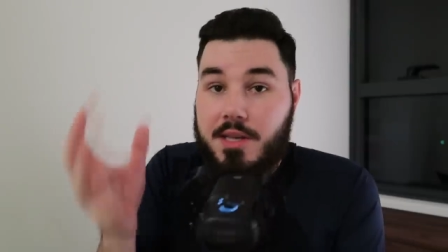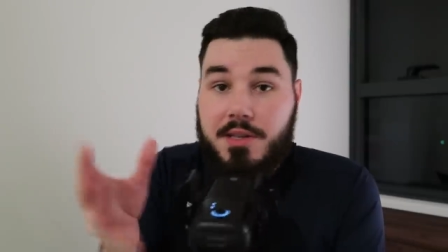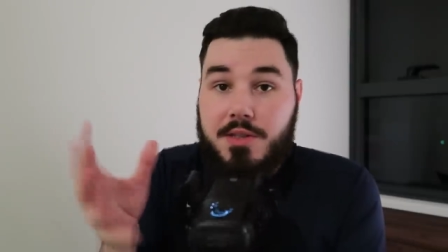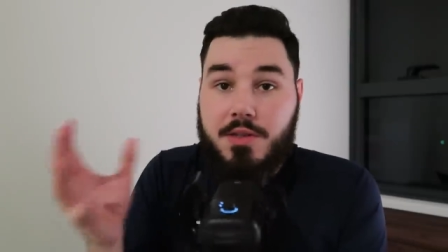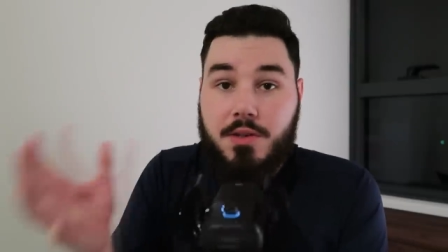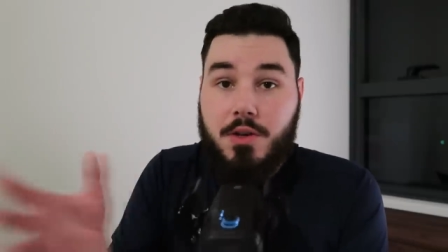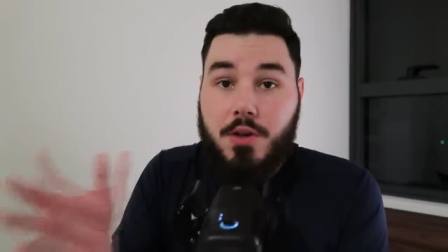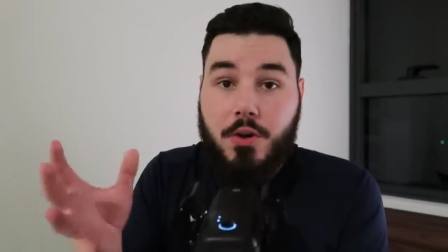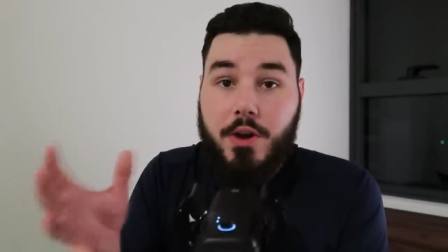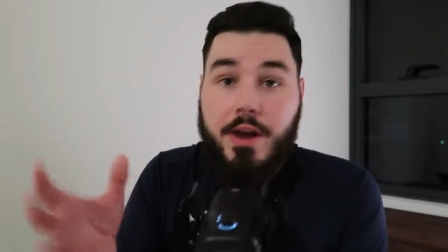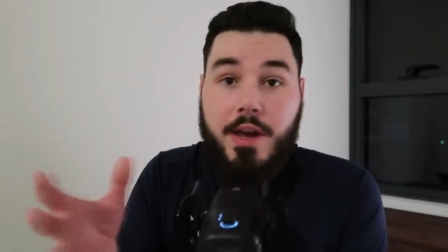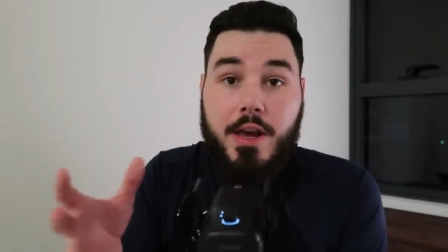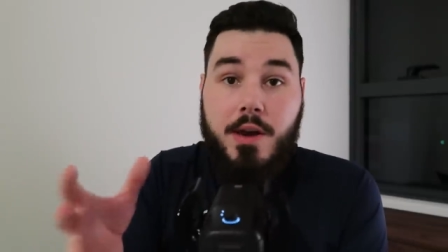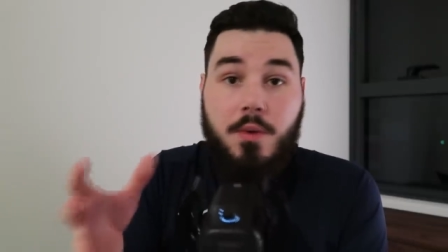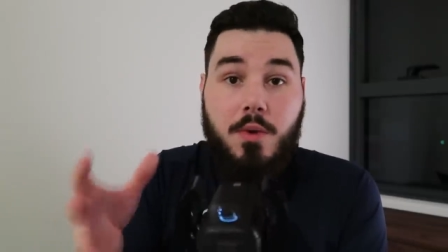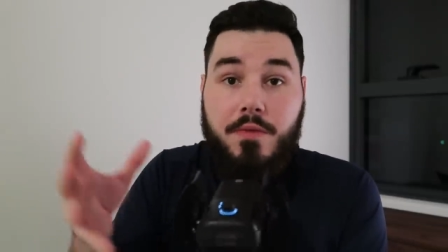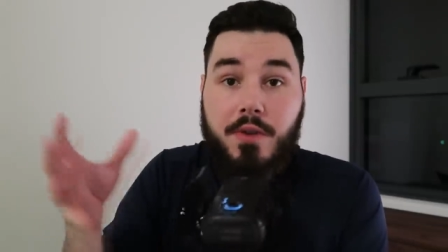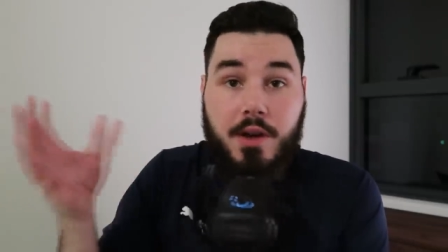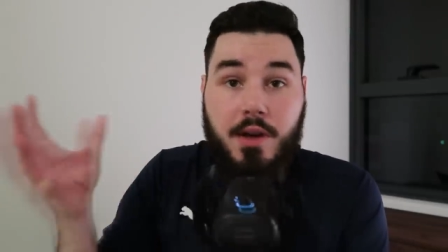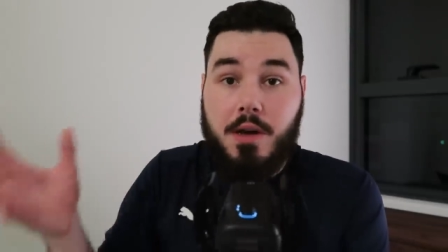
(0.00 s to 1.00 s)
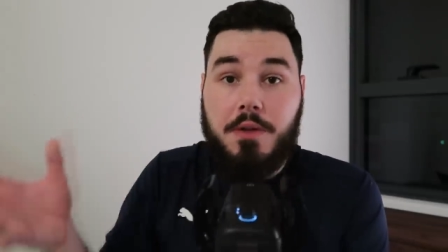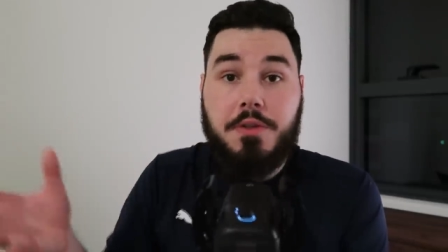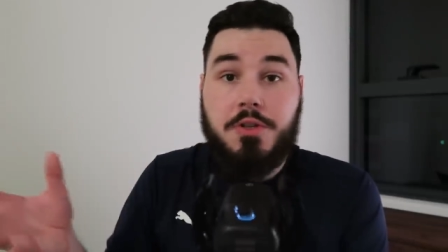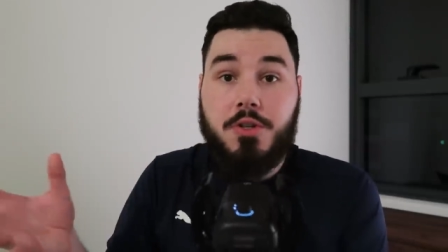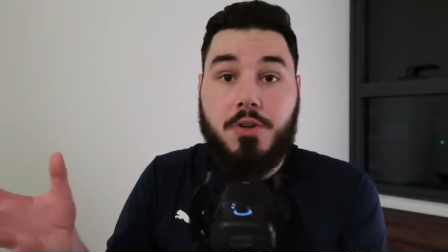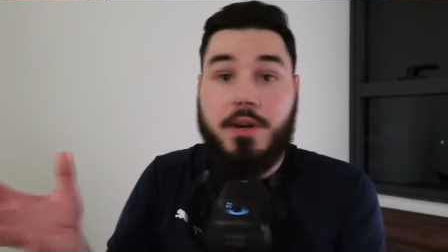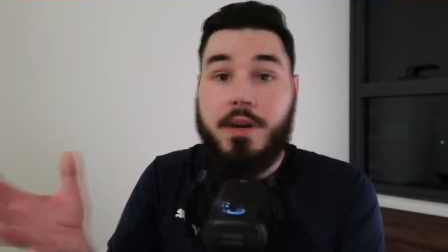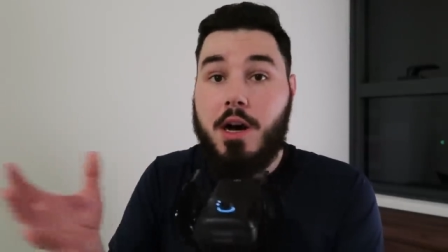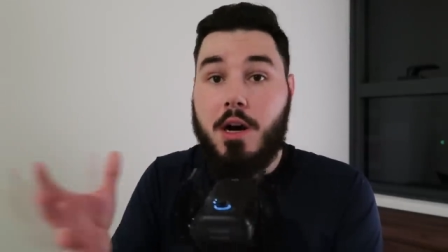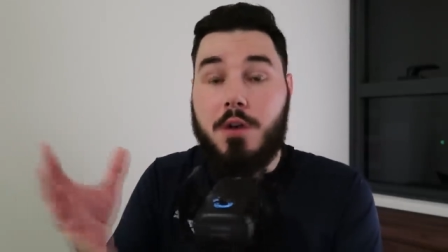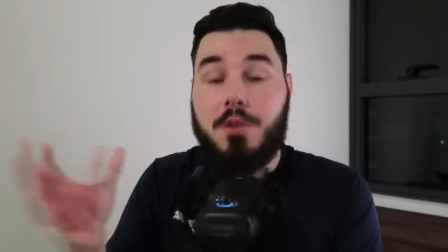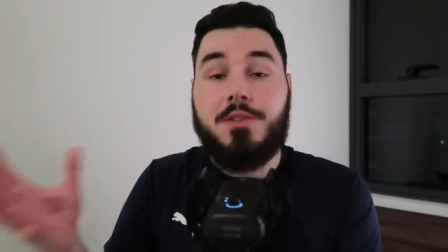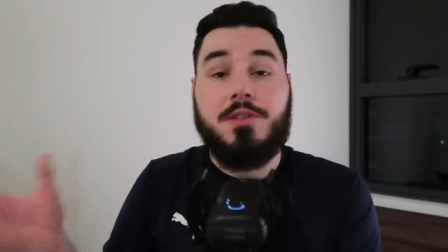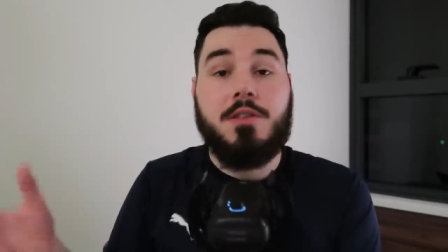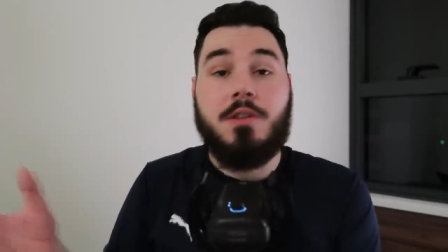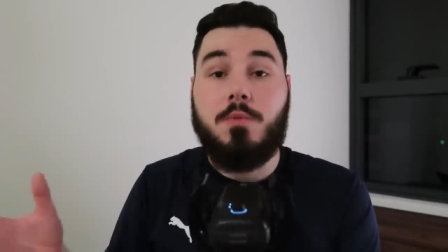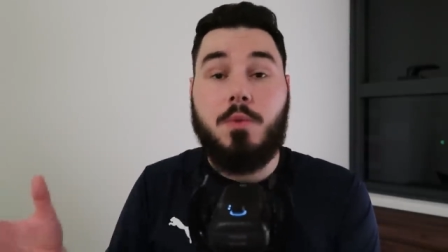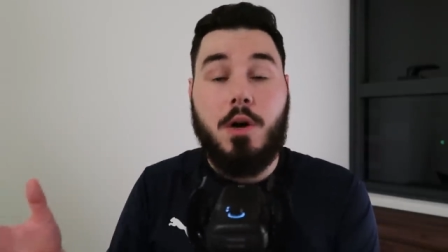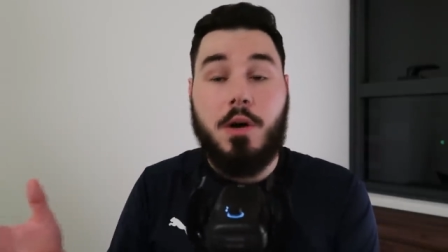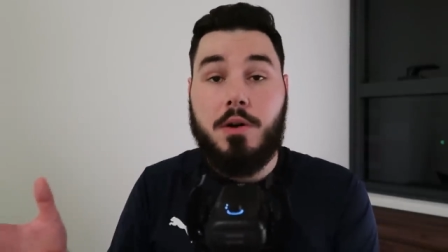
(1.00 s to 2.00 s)
disagree with a country
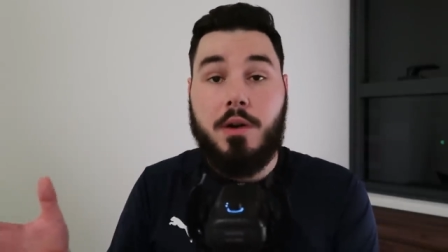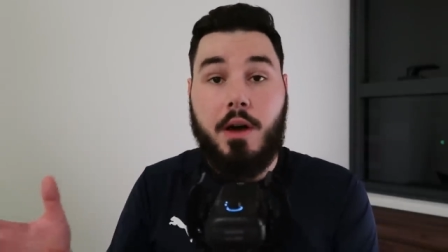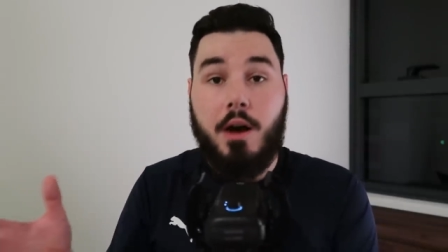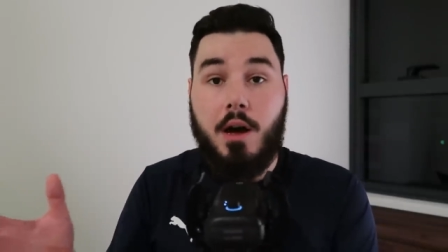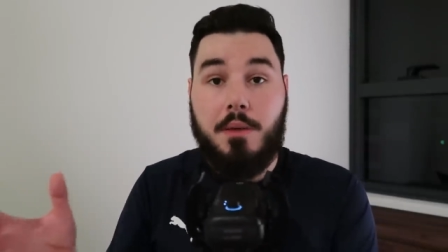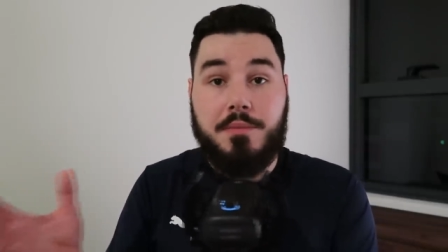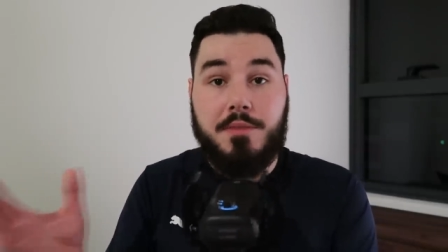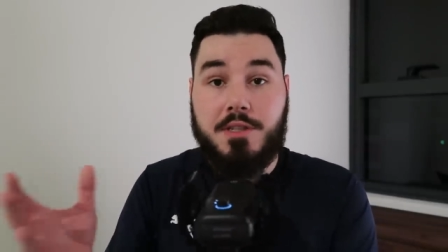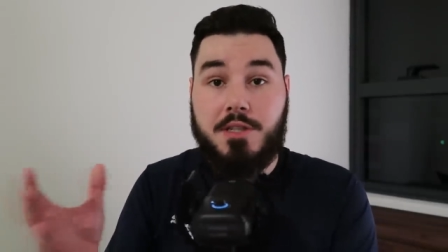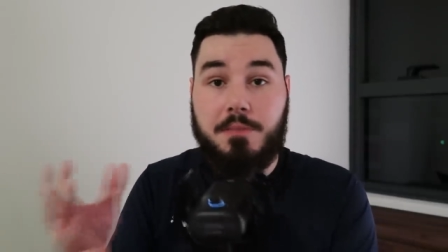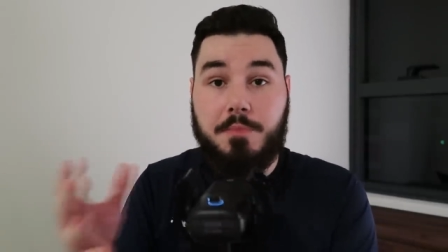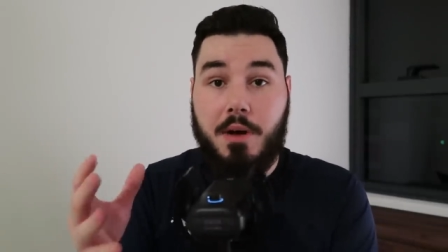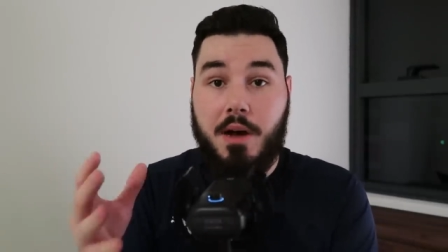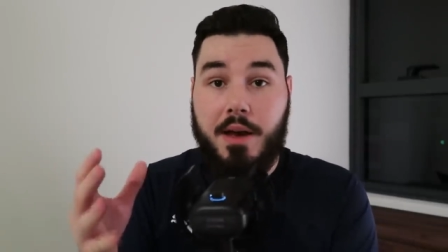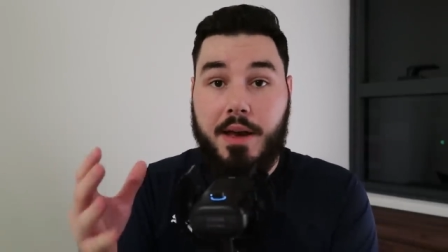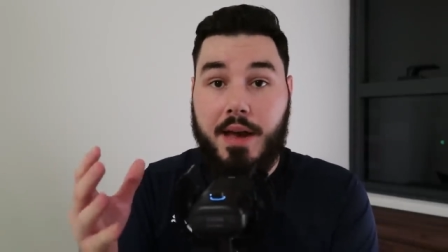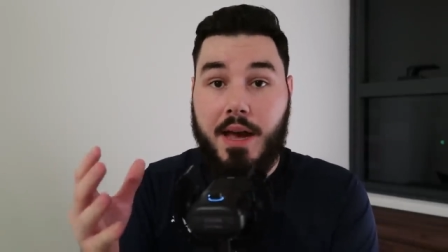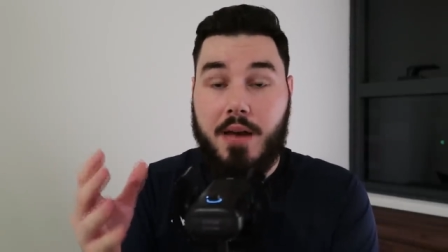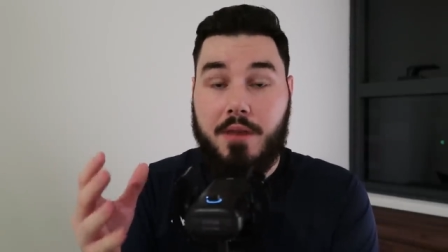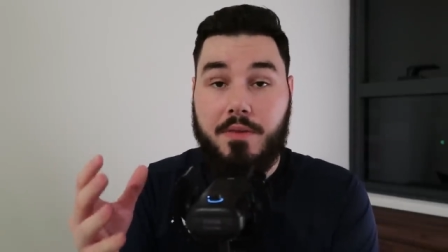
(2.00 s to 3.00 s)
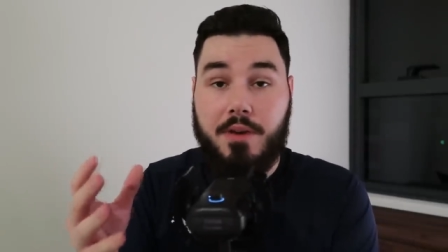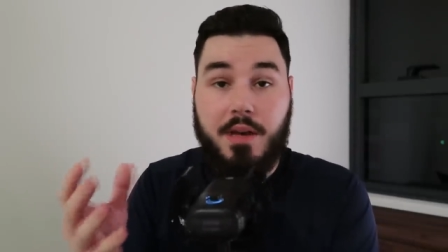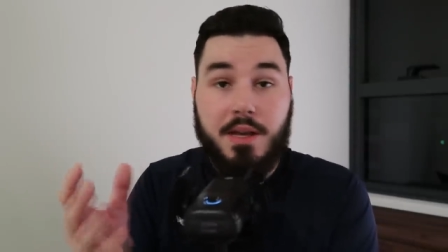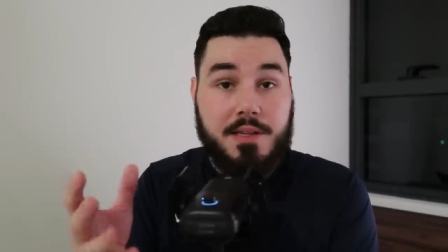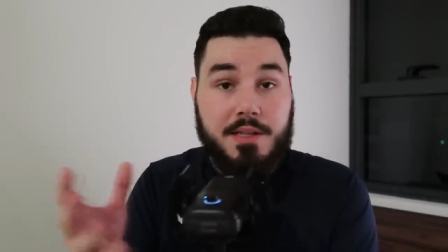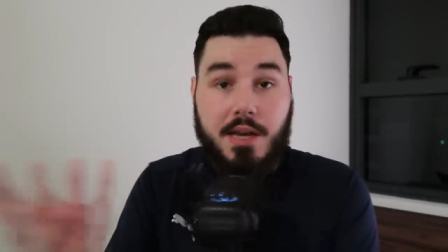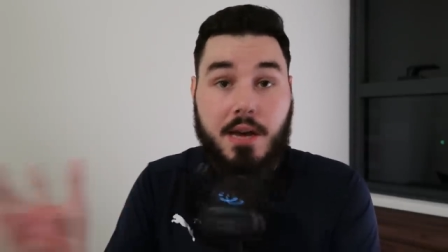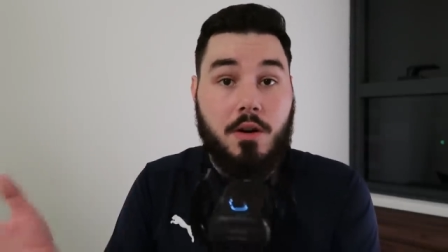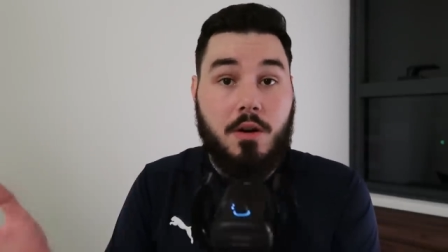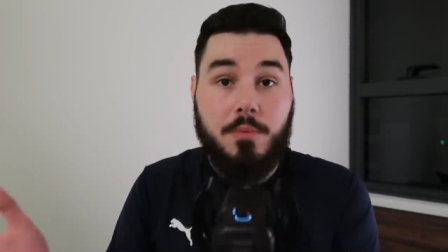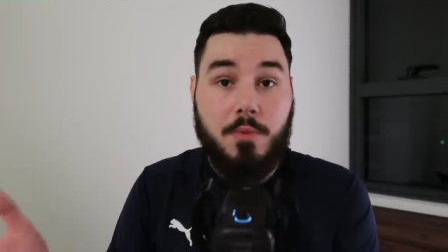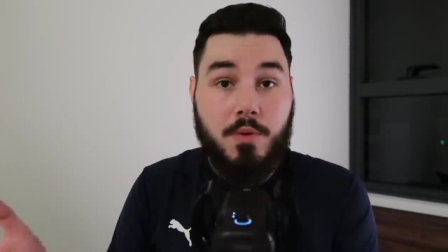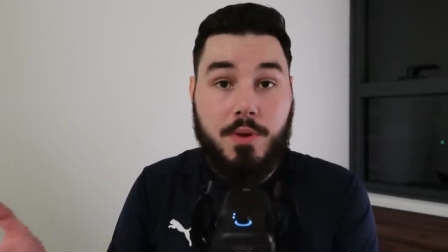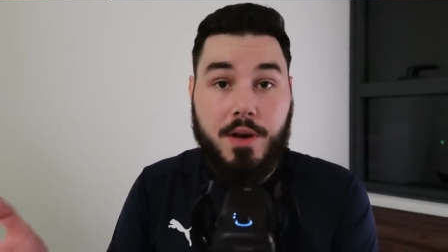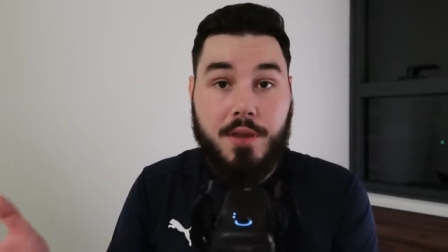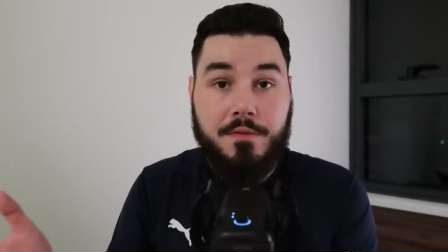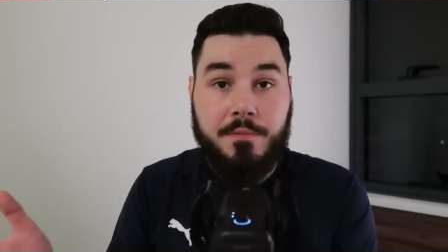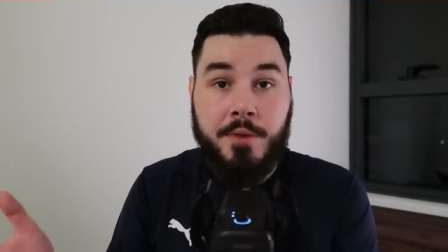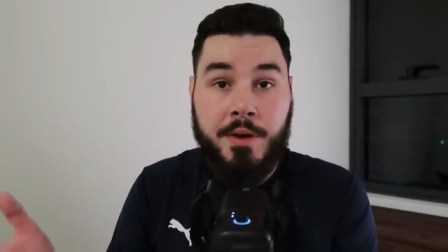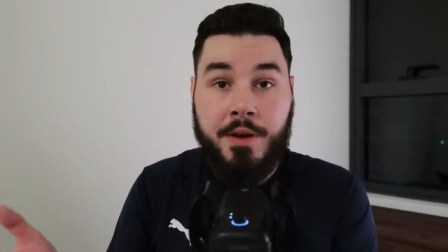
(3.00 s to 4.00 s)
hosting the World Cup despite having a terrible
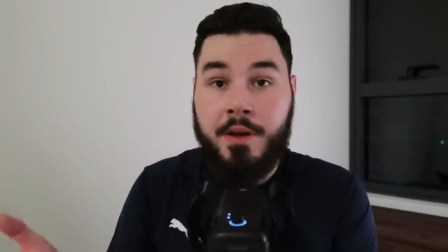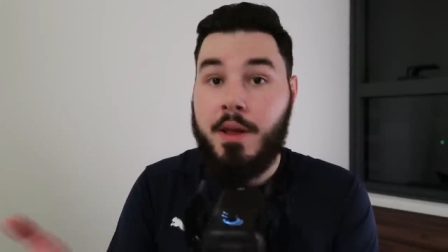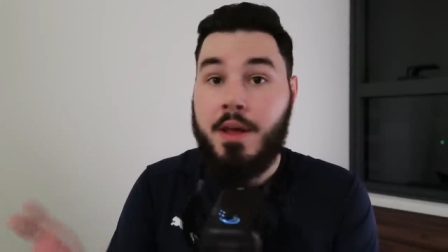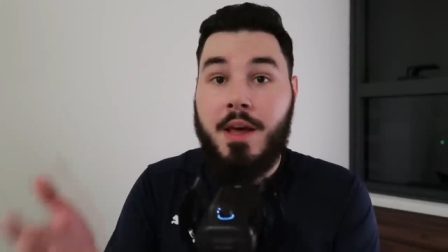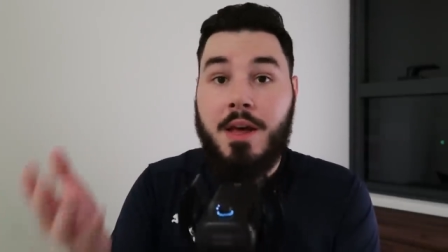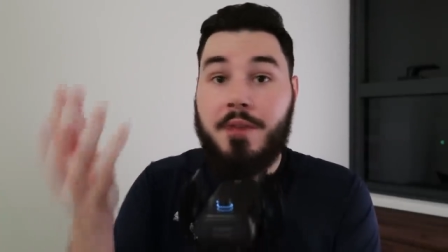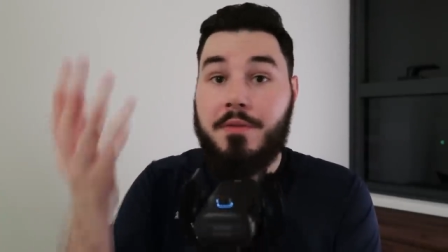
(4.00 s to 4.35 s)
government.